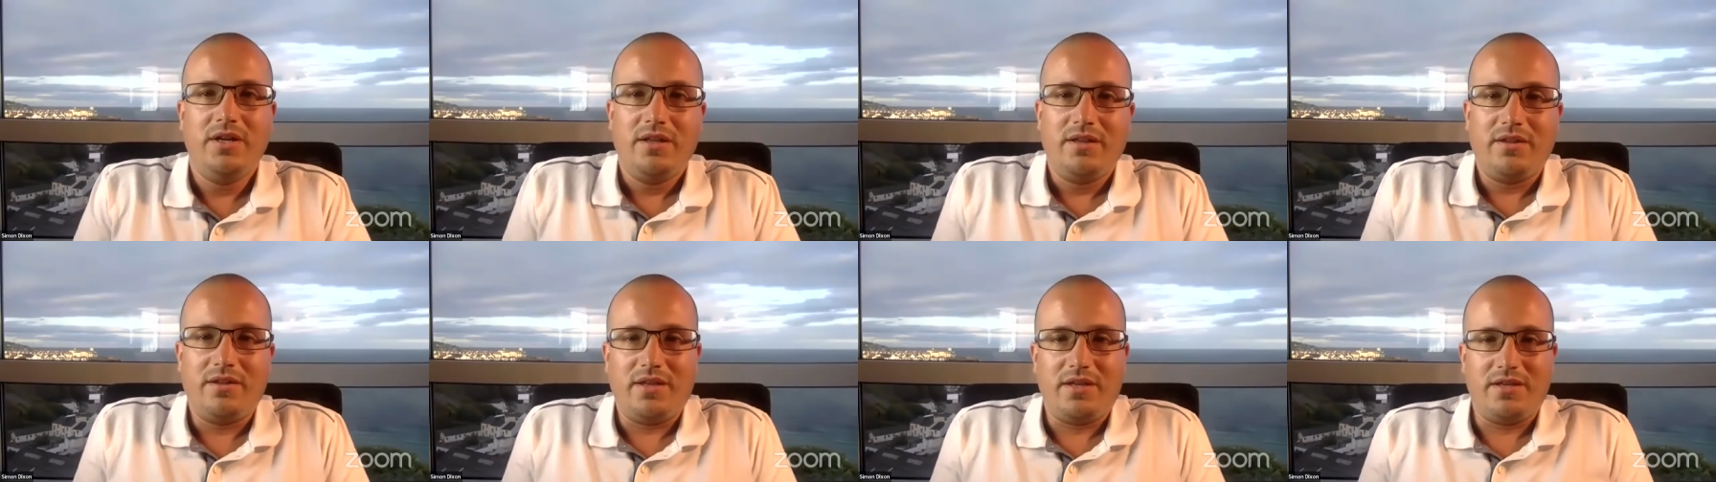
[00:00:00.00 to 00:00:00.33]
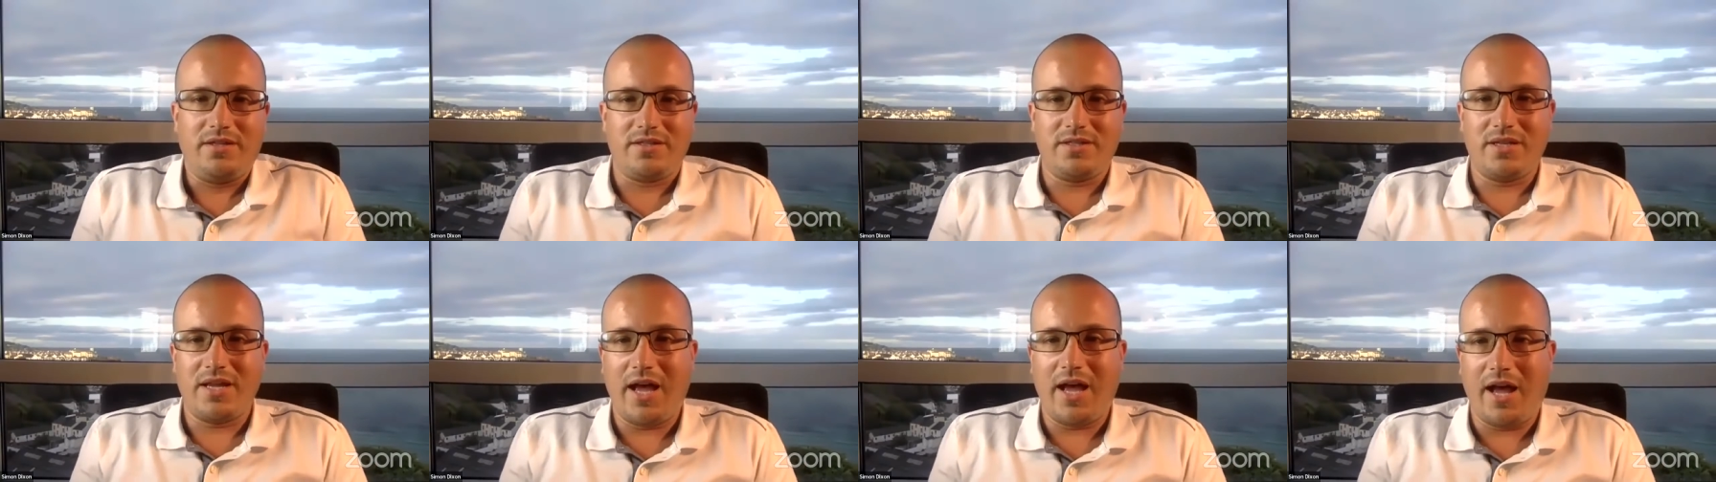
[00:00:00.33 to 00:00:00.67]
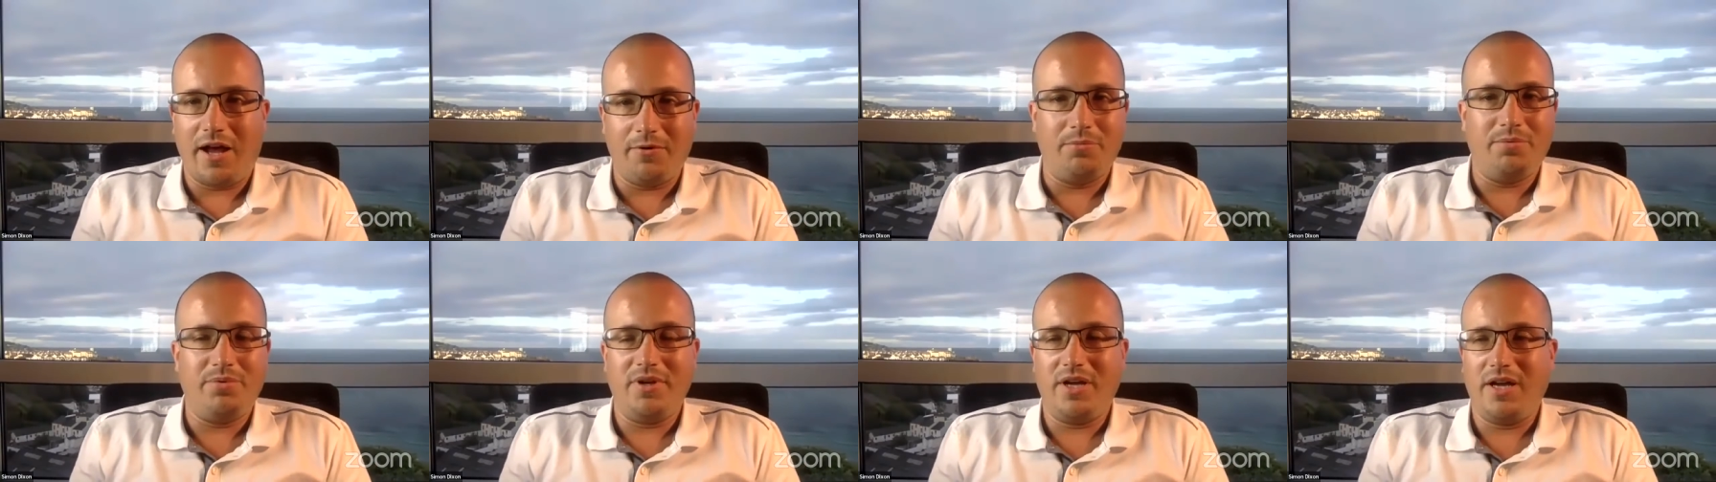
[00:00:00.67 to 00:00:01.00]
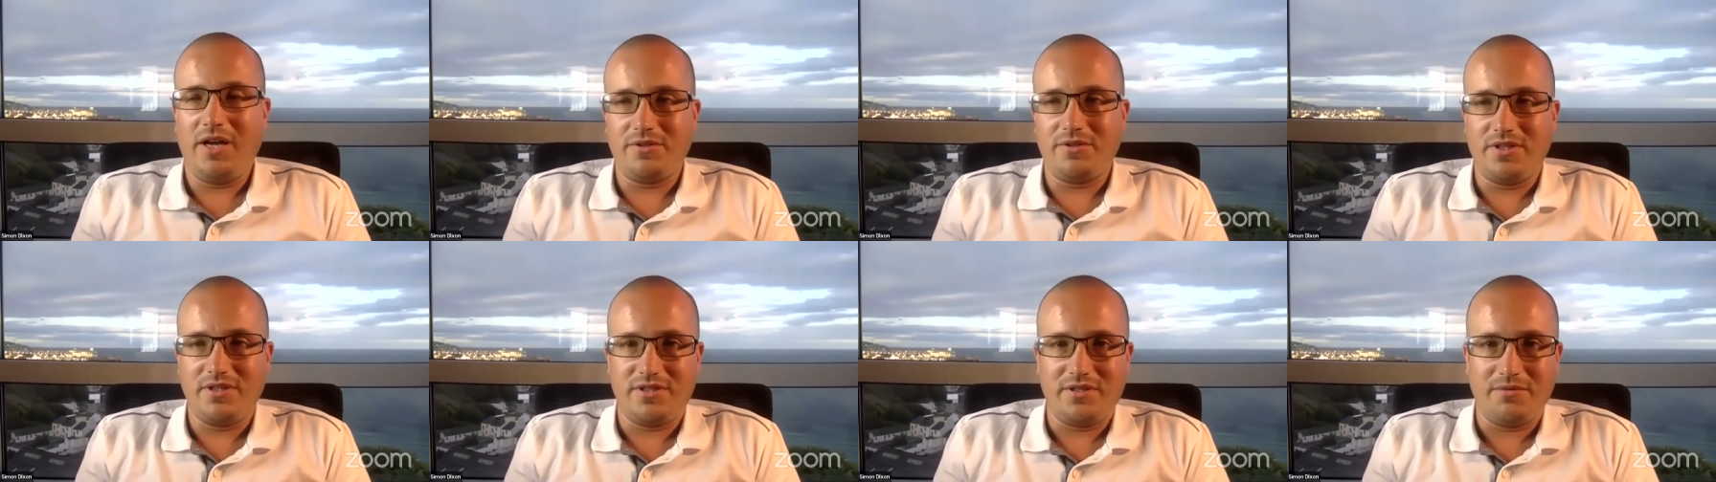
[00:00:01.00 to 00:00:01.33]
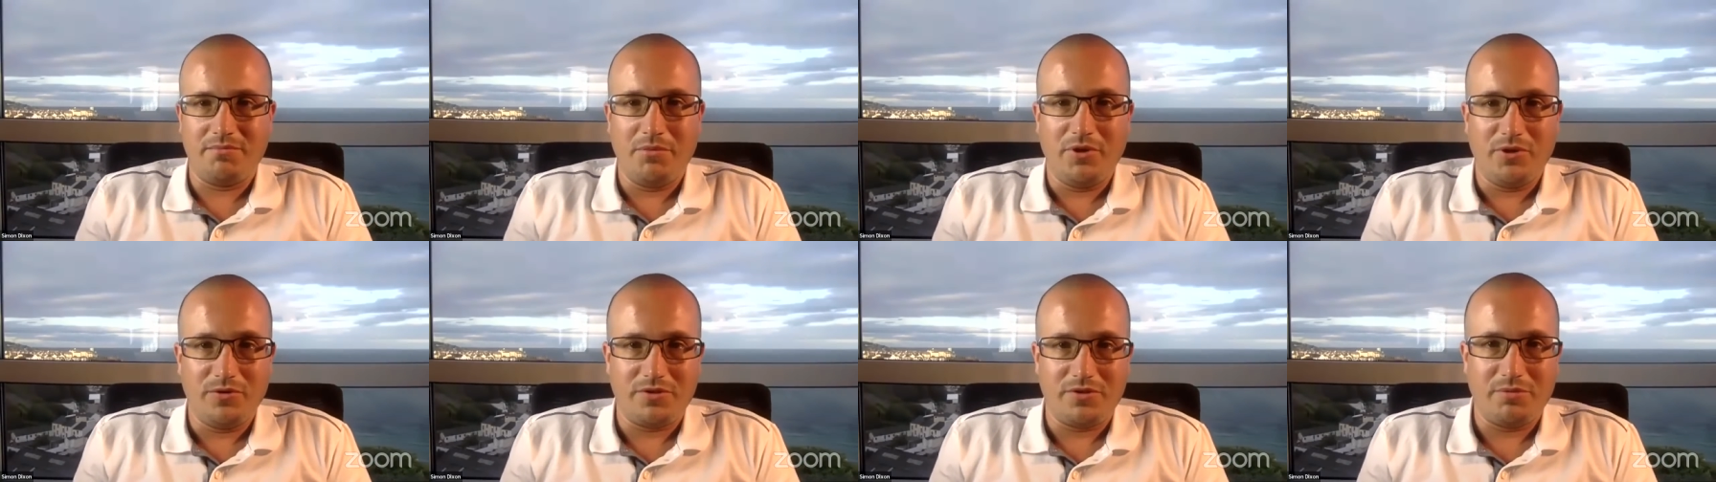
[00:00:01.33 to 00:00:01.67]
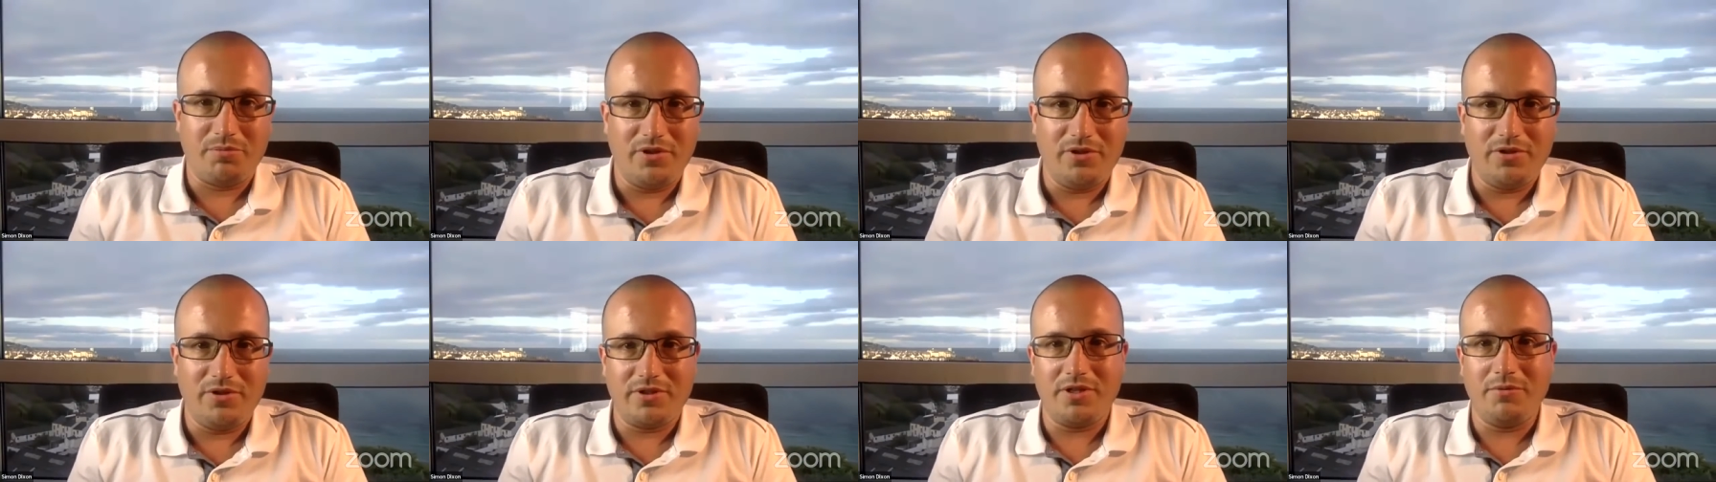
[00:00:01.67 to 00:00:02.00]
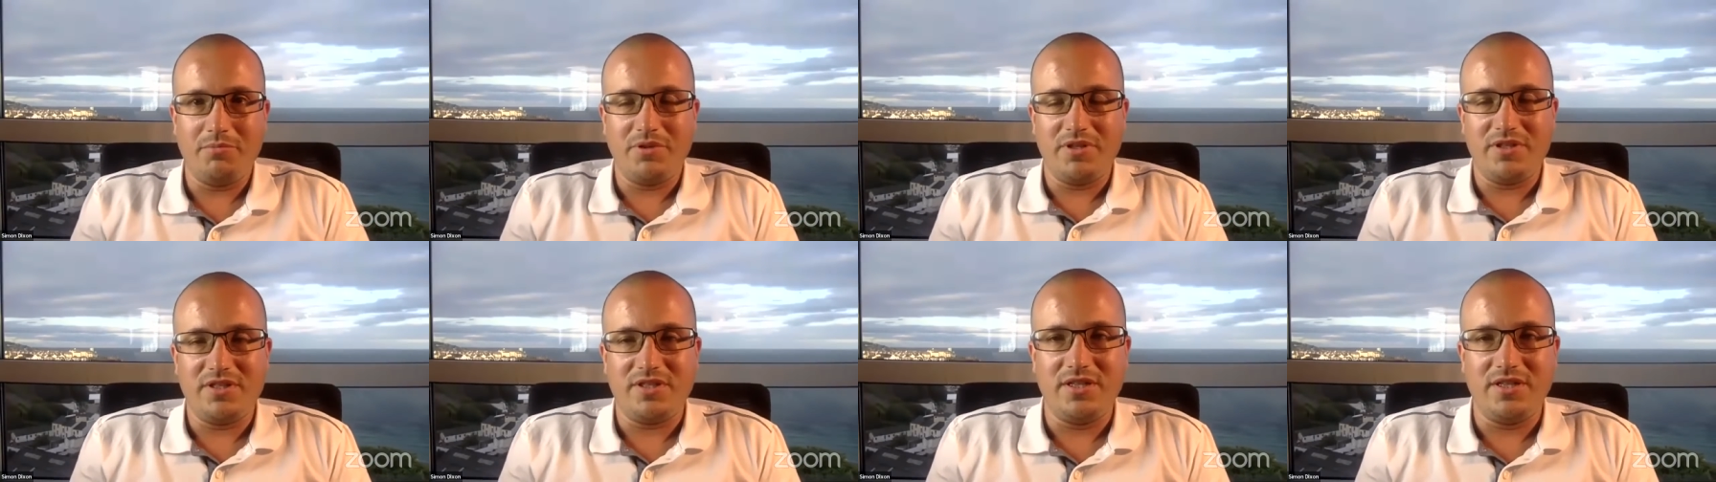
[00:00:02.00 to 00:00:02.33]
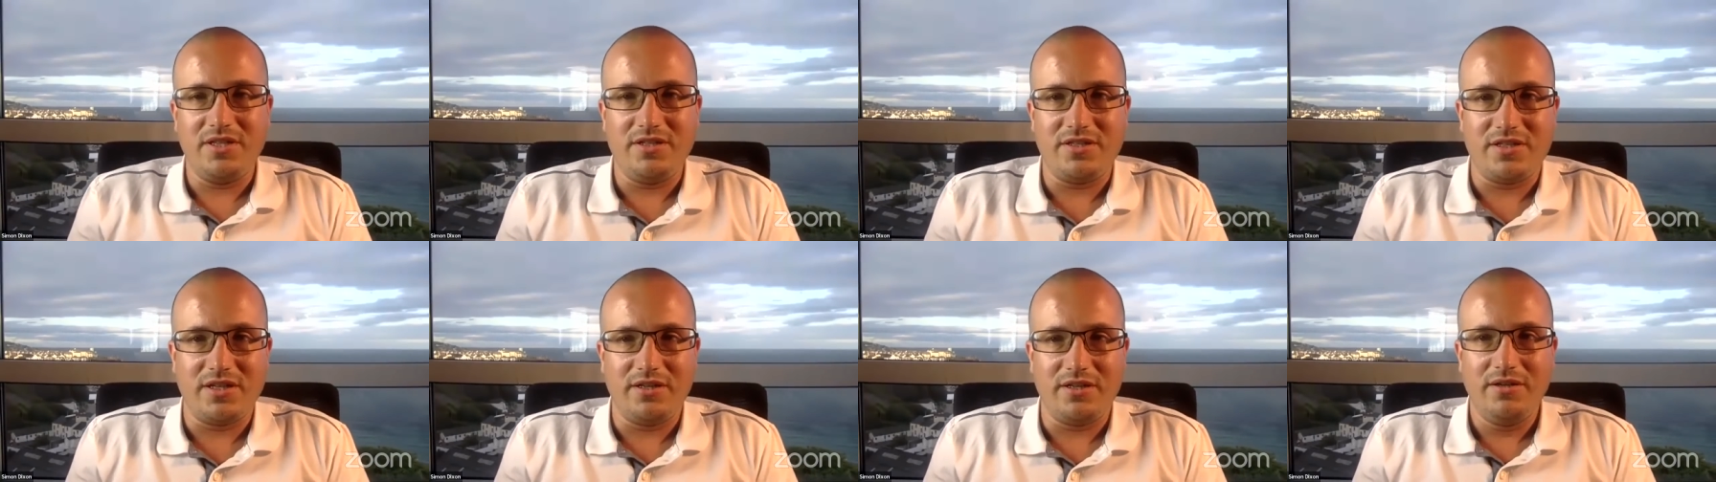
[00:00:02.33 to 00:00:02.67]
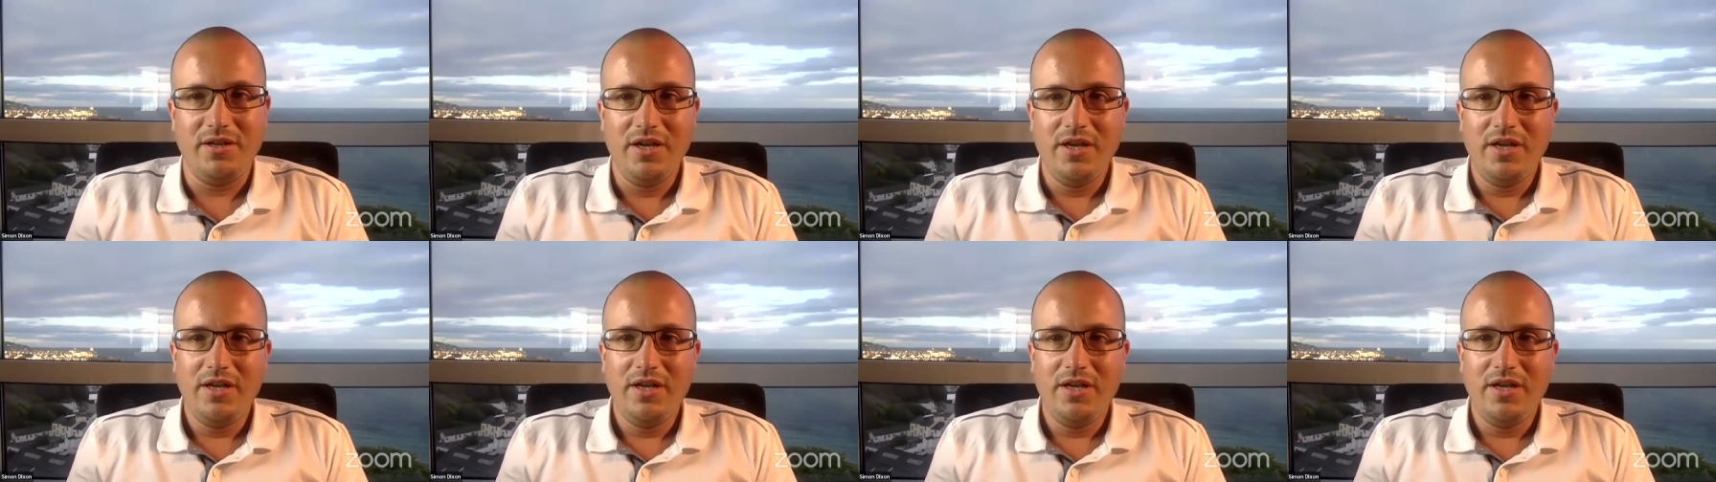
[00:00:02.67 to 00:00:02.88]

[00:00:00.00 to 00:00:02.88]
there's houses and multiple occupancy. So